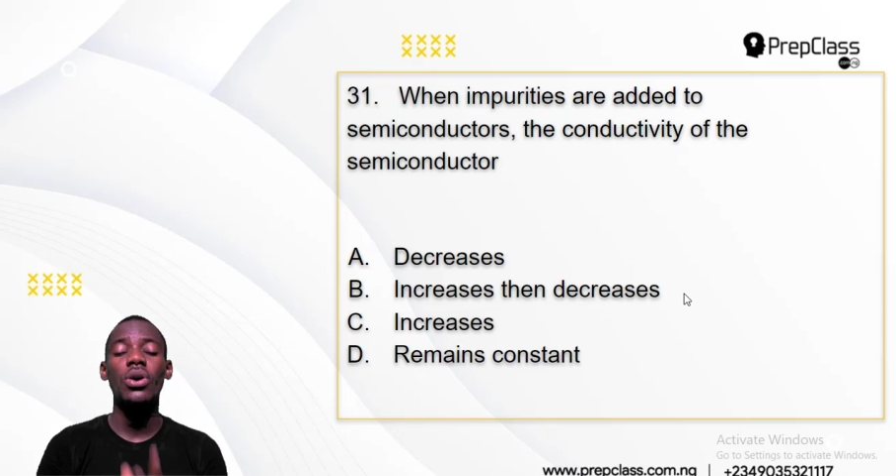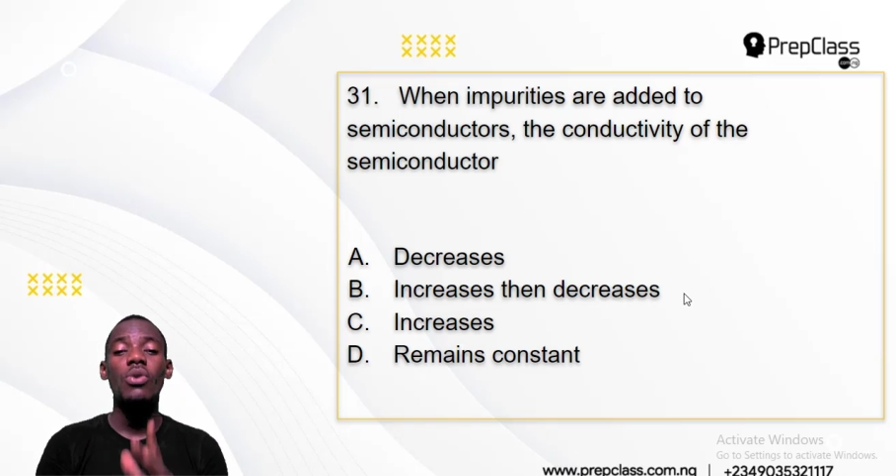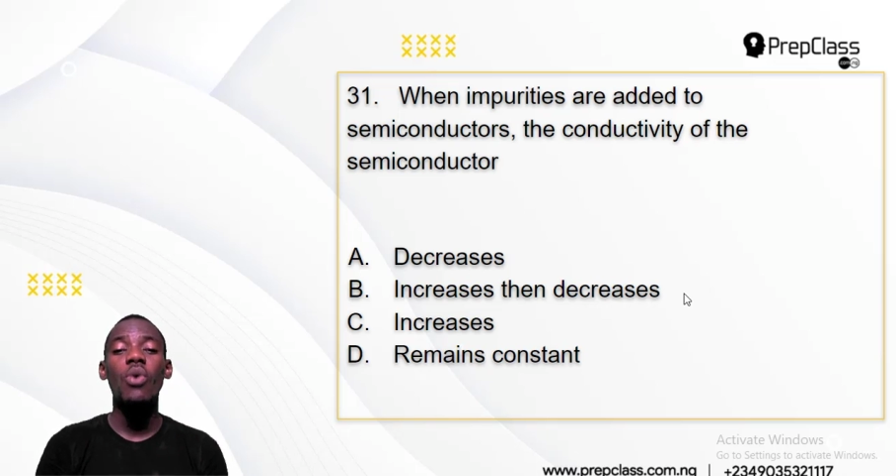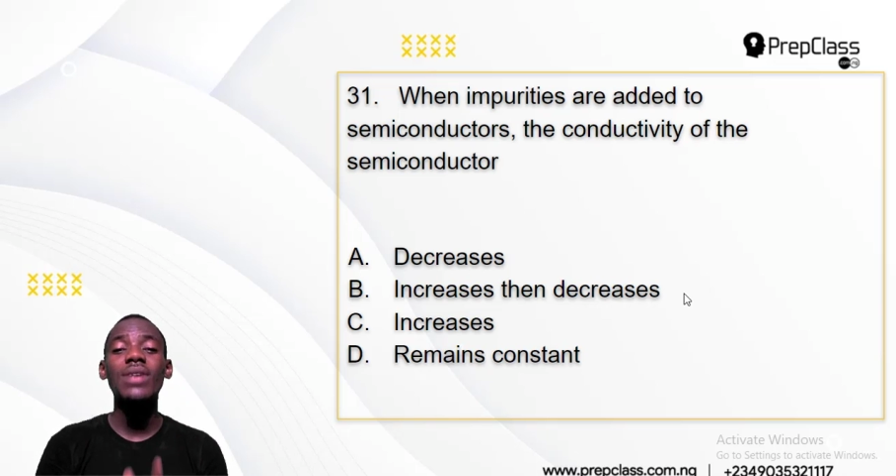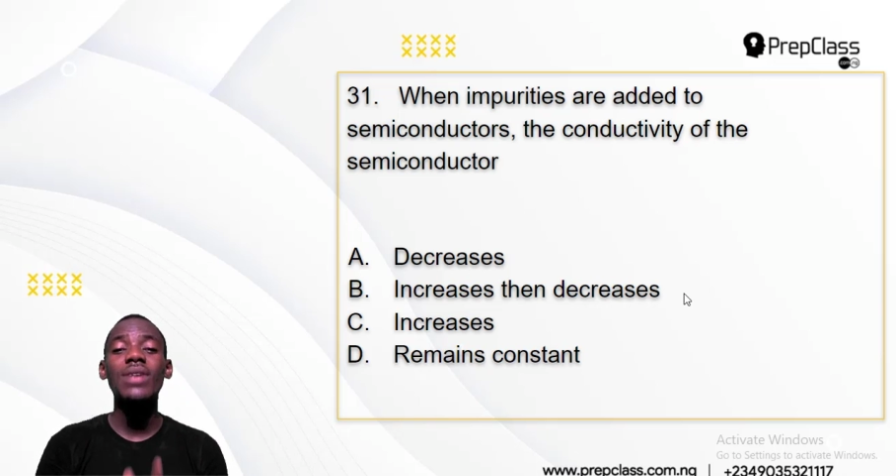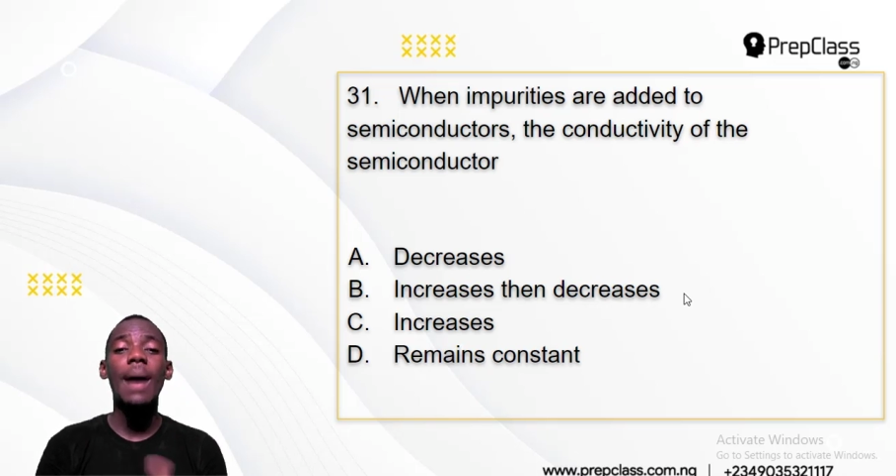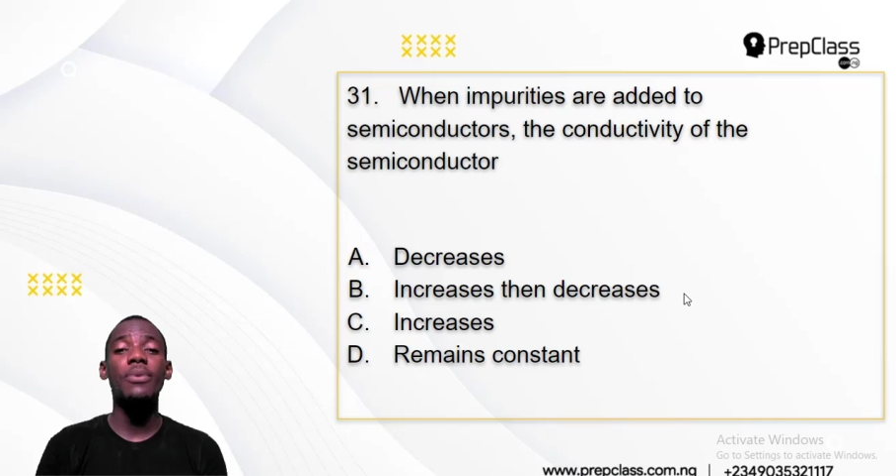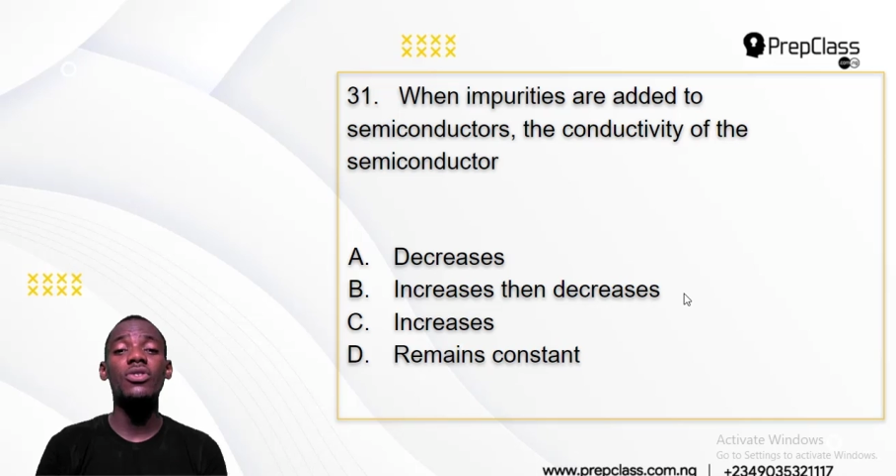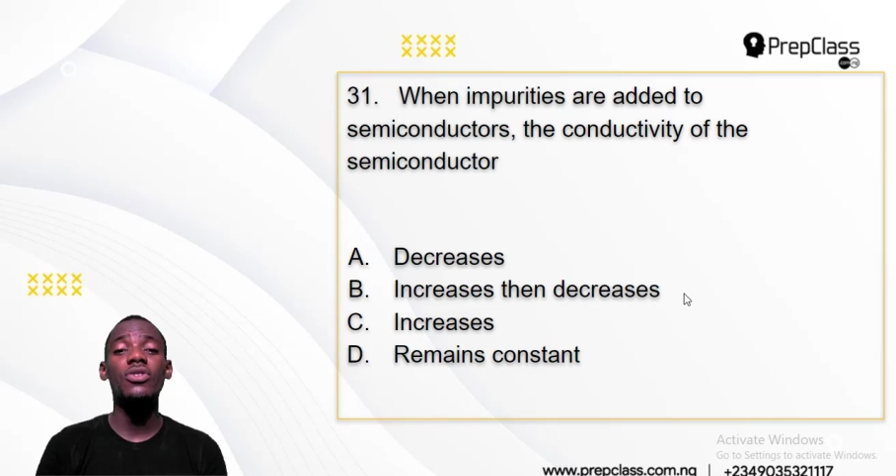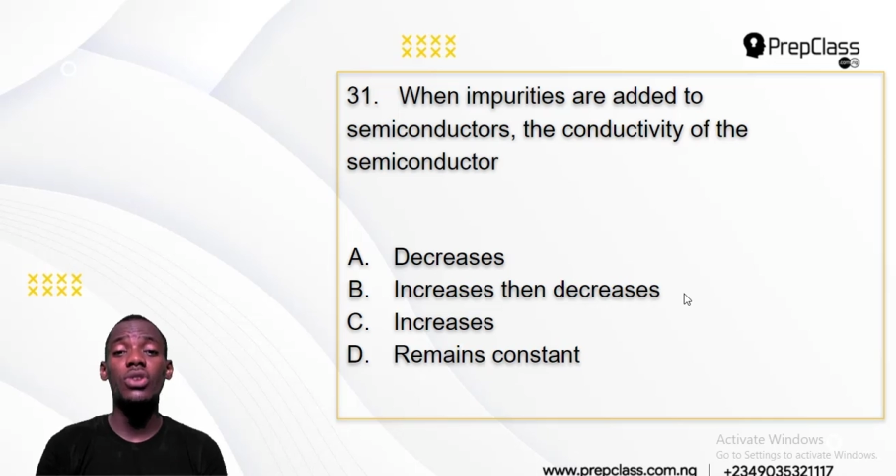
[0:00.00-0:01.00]
what
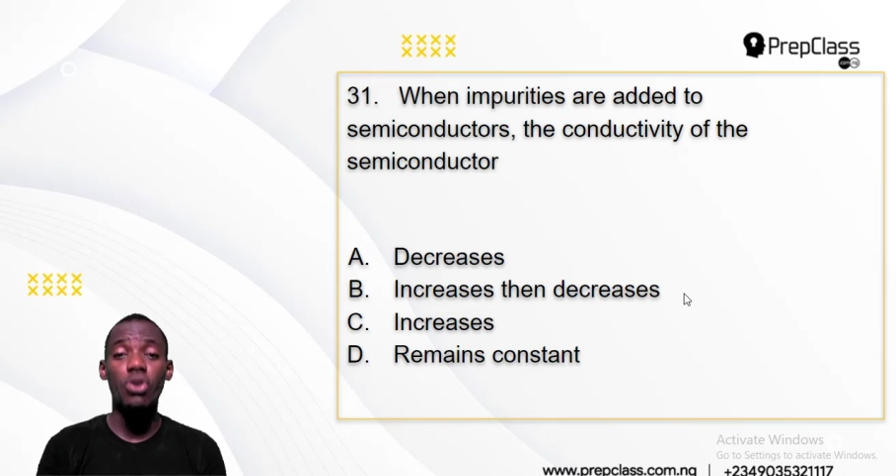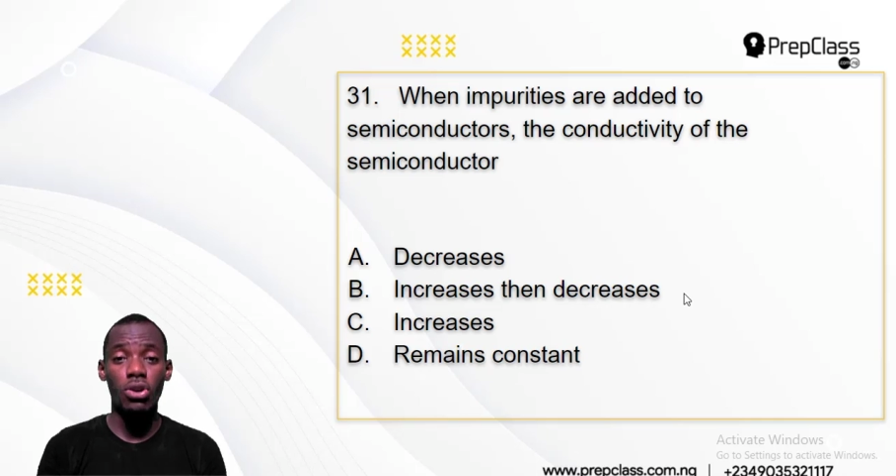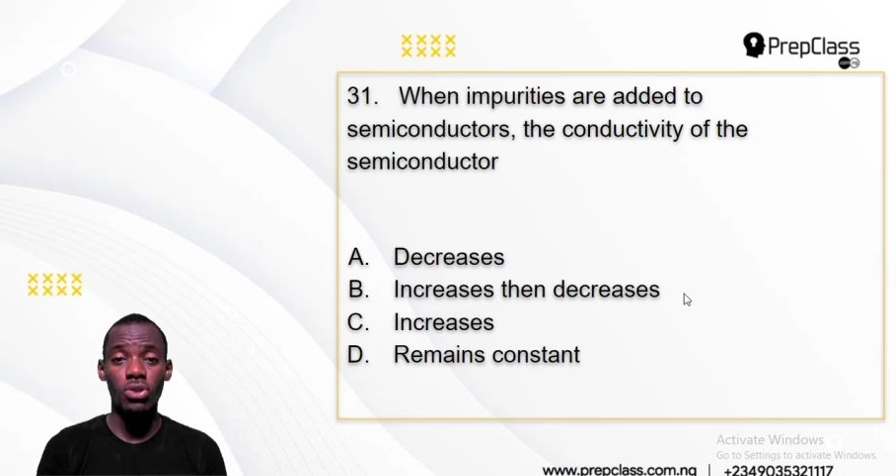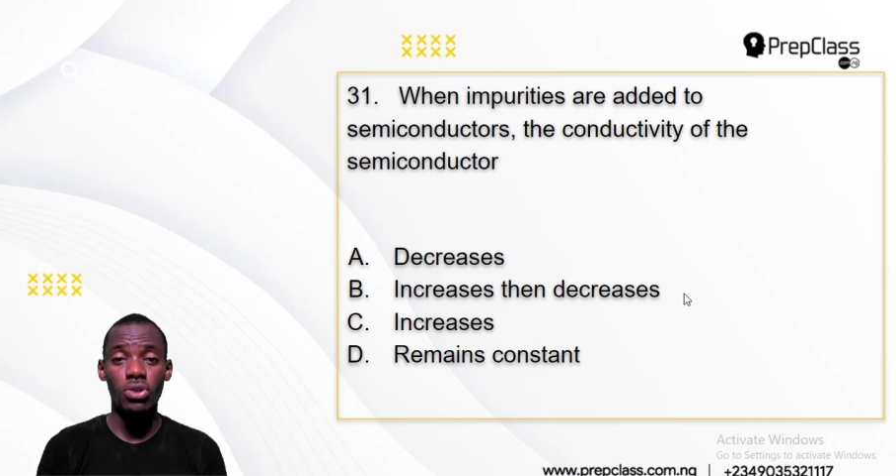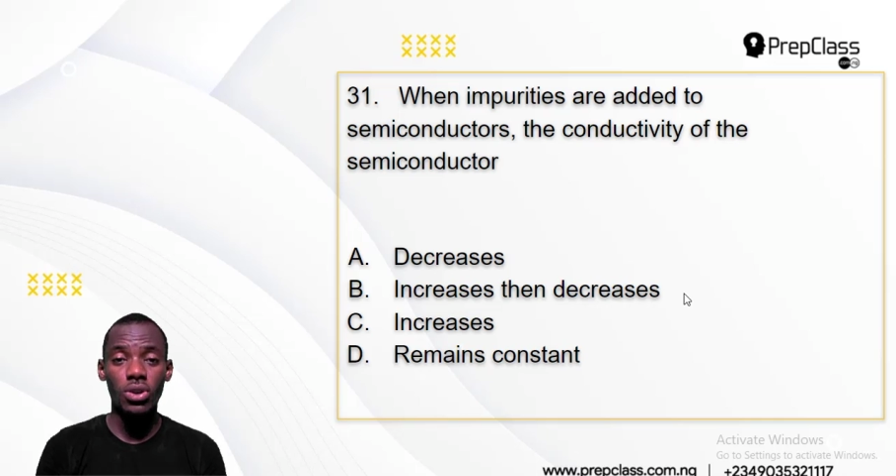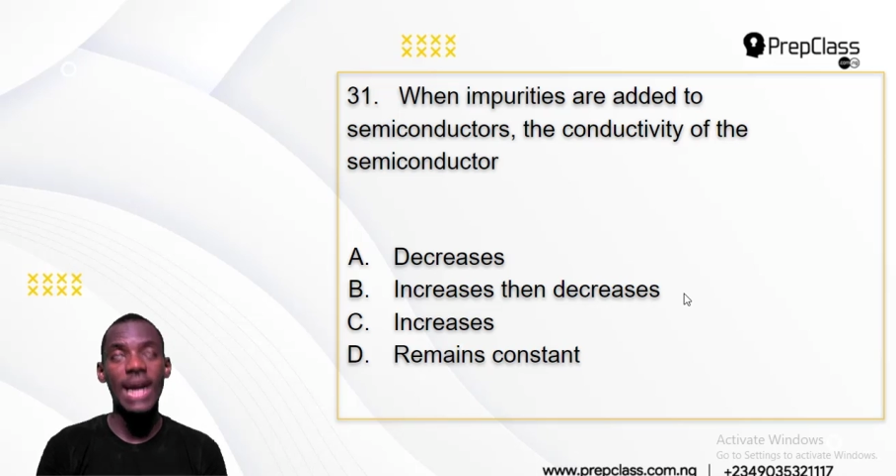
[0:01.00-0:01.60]
happens to the conductor?